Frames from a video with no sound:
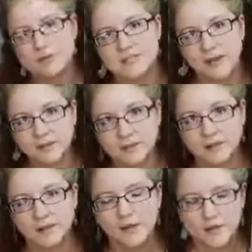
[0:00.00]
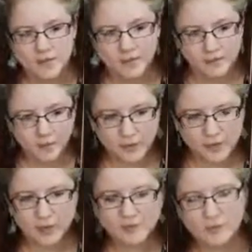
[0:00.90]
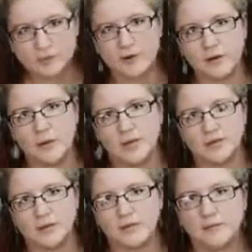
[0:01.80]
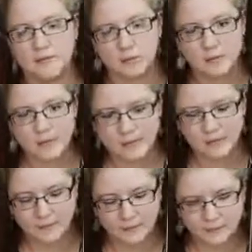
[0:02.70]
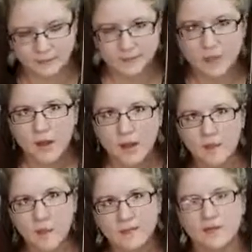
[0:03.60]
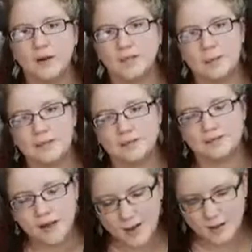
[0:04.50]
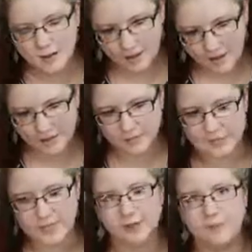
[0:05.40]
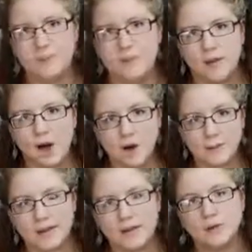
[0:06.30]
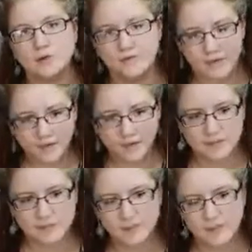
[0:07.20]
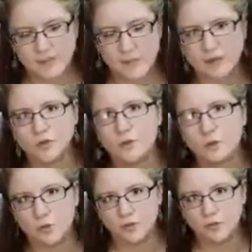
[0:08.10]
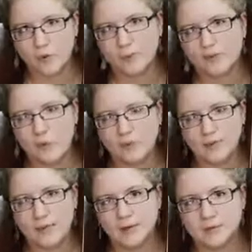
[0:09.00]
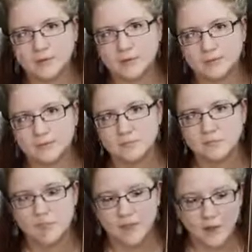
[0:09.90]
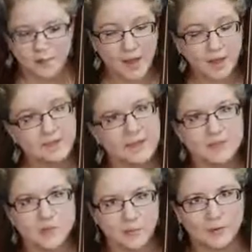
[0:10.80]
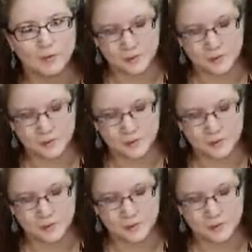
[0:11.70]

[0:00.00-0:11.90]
desk just to bring those subtle variations to the MIDI signal. Otherwise, you're going to spend a lot of time automating your effects to bring that human performance quality out. I'm not saying don't use